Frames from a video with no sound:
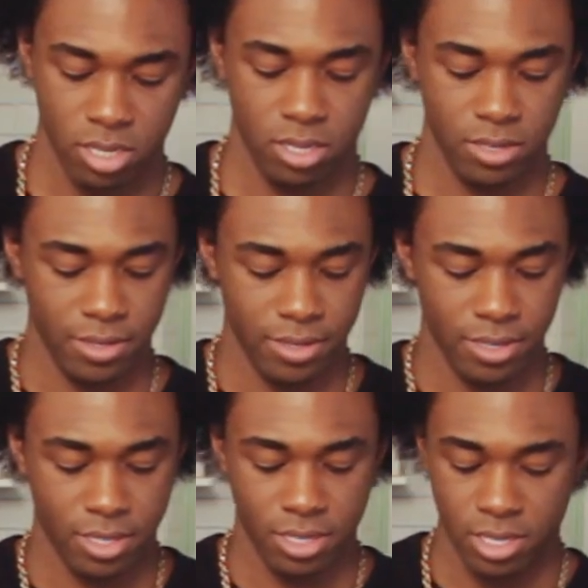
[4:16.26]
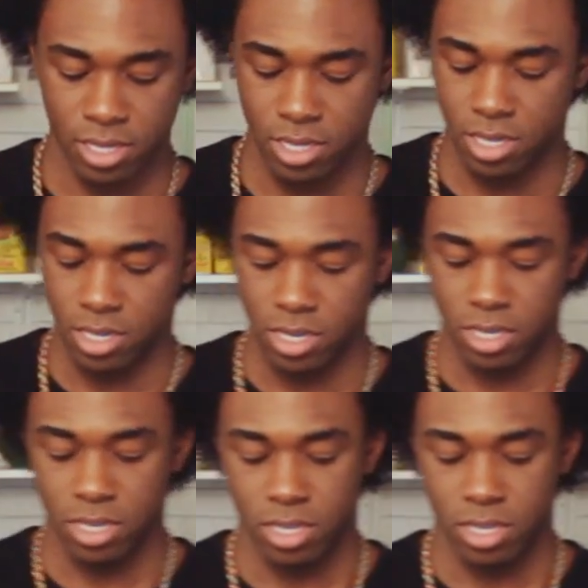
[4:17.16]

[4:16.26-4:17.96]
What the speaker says: Nothing is said.